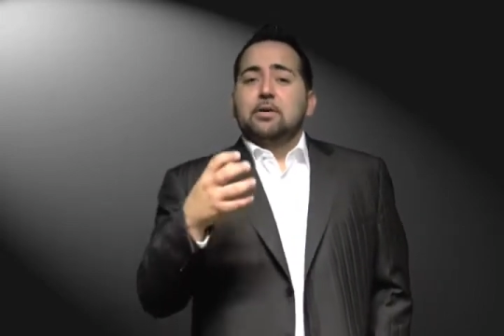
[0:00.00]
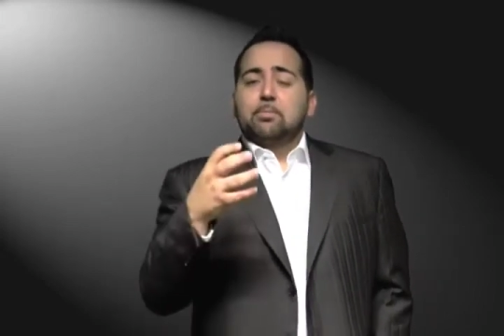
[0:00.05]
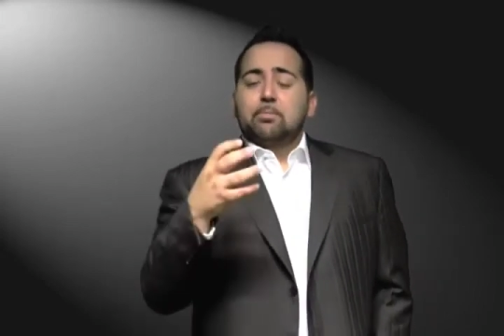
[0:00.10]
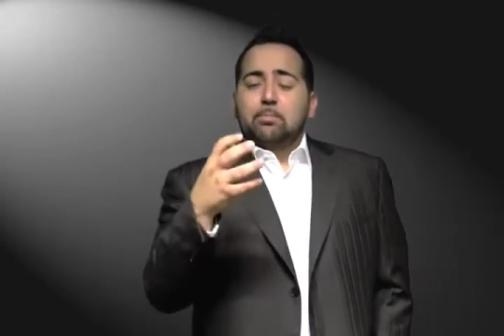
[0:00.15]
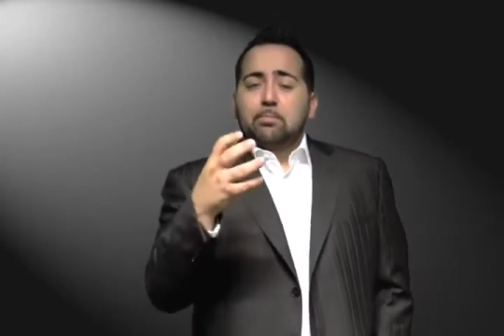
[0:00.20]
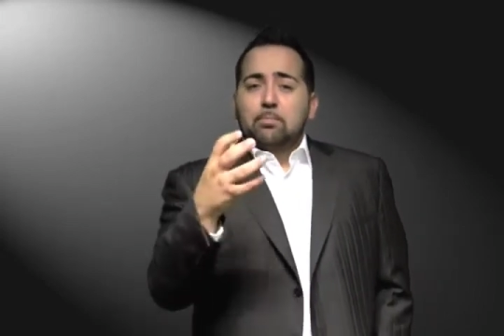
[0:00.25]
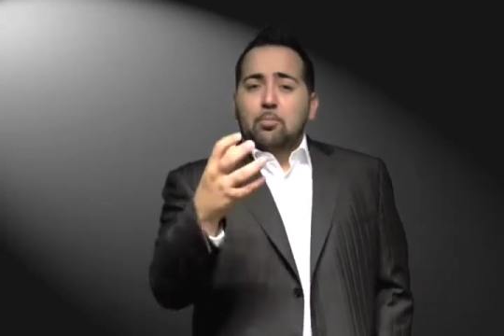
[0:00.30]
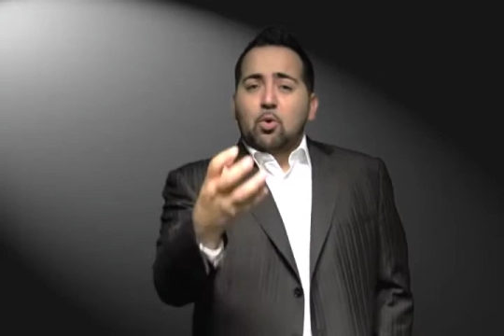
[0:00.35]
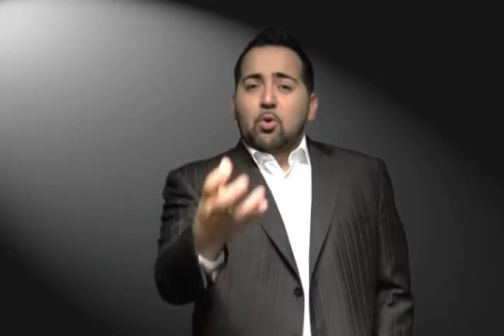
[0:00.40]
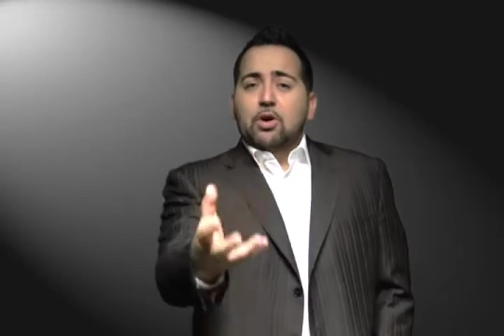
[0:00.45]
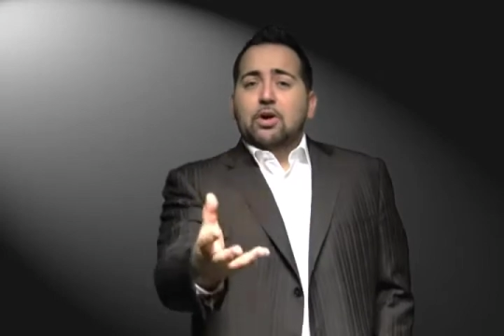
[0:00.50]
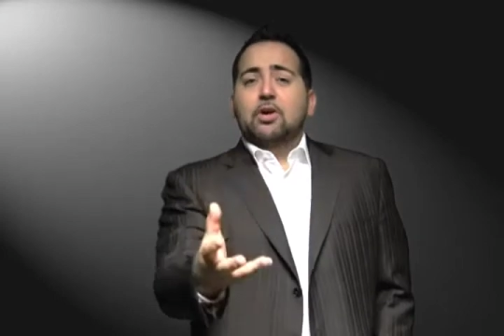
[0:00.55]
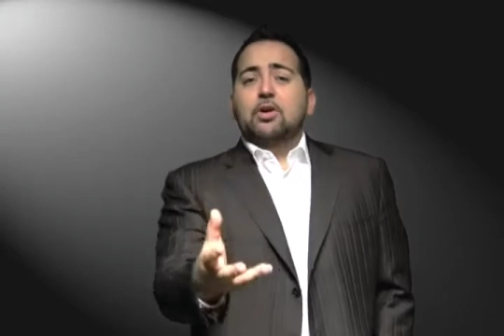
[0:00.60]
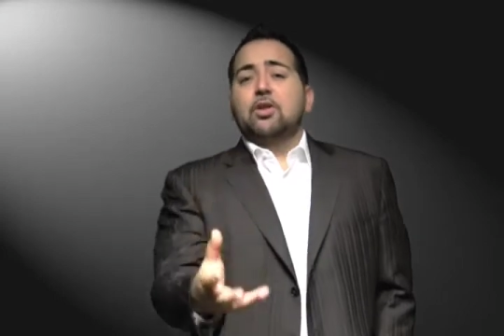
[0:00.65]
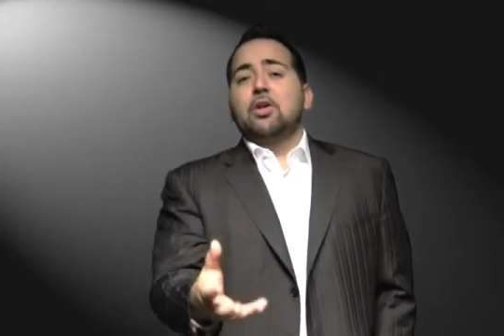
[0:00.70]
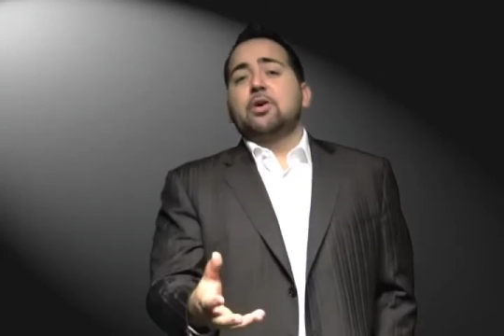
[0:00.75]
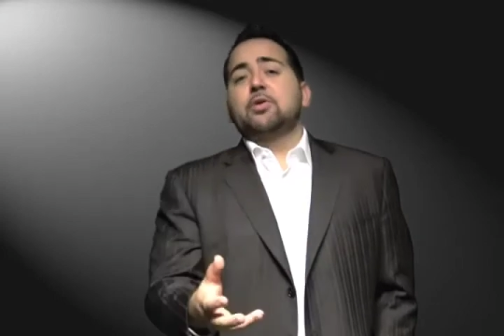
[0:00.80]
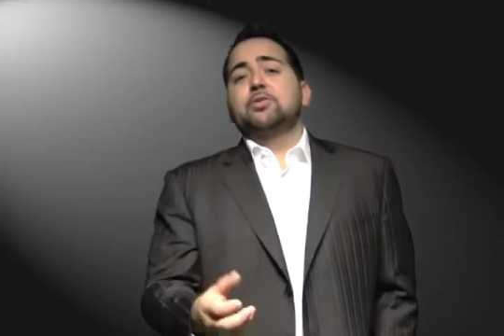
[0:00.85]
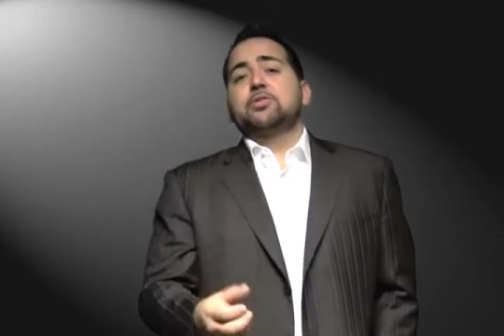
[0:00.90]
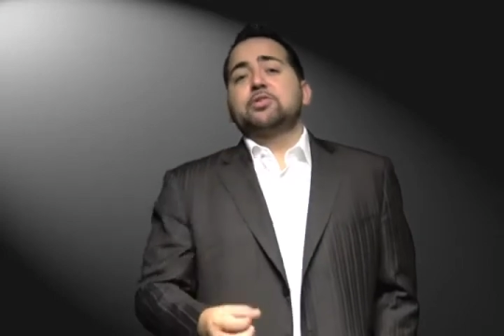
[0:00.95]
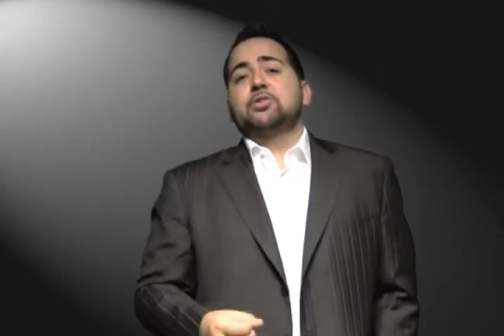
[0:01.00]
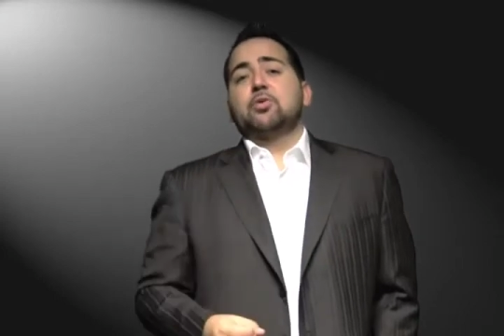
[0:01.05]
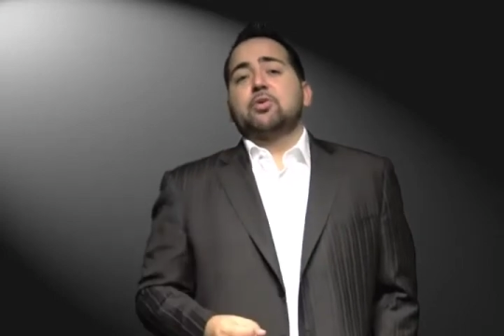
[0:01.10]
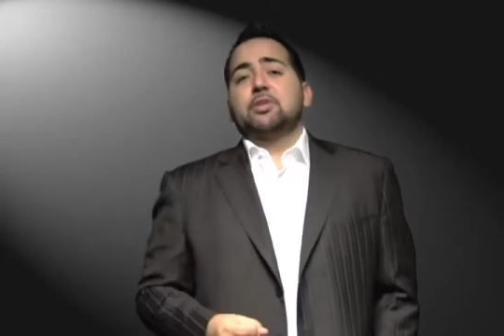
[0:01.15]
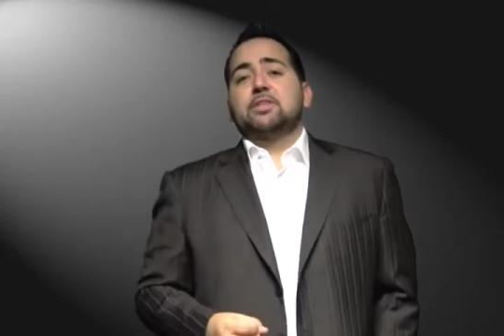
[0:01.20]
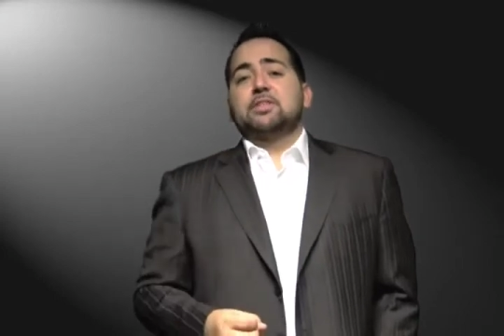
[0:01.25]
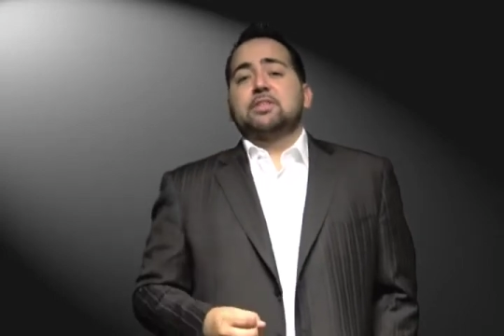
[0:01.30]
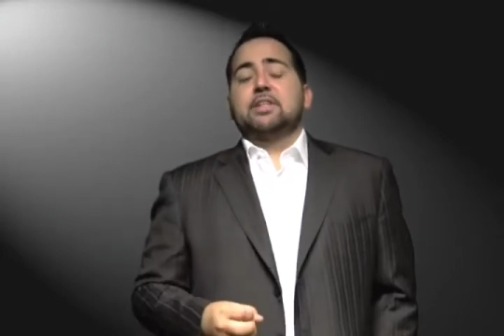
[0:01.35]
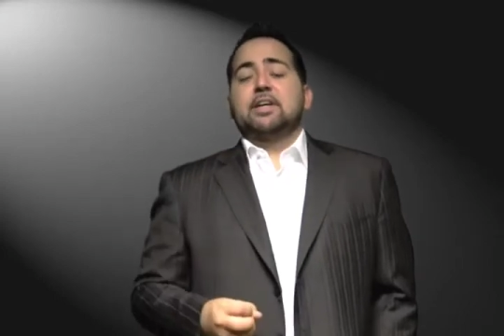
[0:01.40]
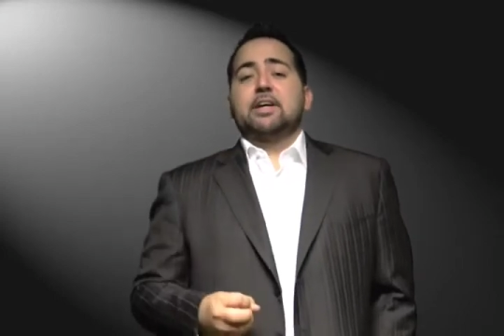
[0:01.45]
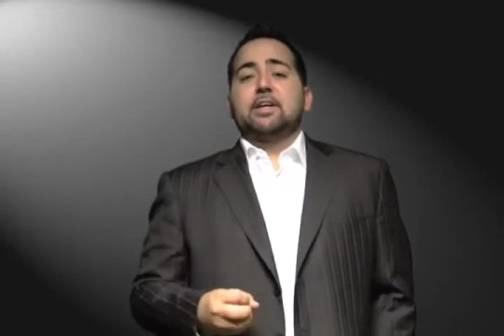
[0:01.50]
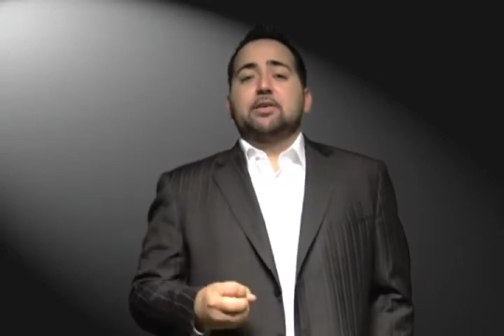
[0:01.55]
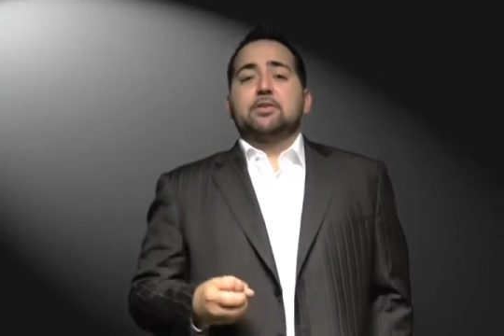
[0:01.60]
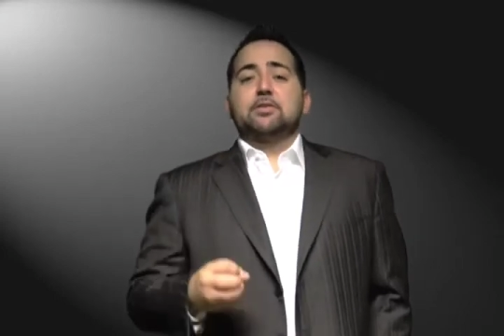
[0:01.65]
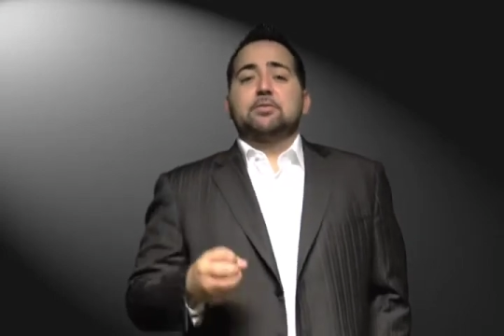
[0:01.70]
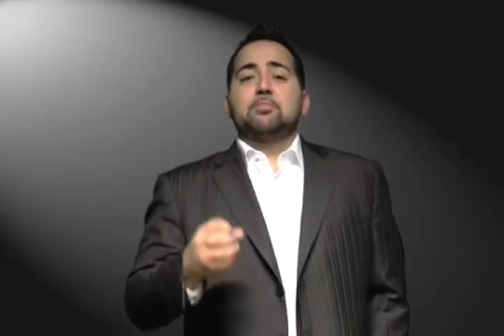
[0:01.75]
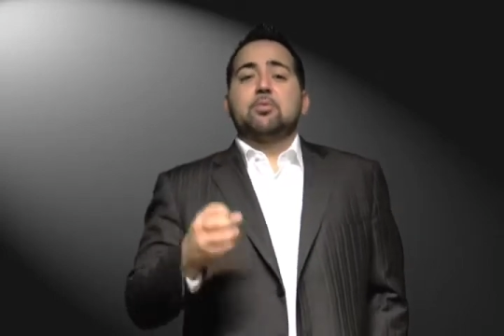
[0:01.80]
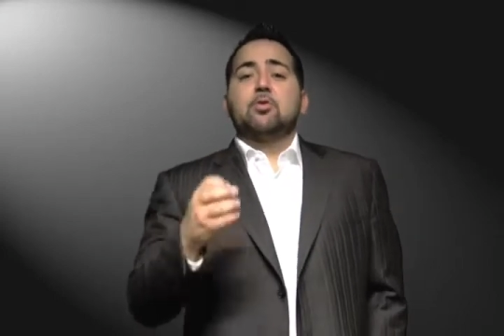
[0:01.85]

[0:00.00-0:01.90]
more closed short sales,